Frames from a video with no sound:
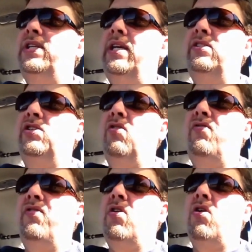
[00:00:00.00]
seen so
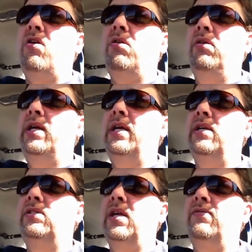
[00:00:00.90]
far
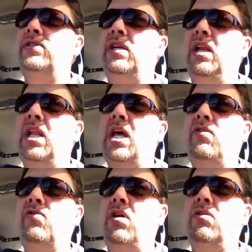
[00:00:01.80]
is I've seen a lot
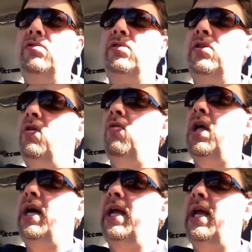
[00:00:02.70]
of truckers that don't like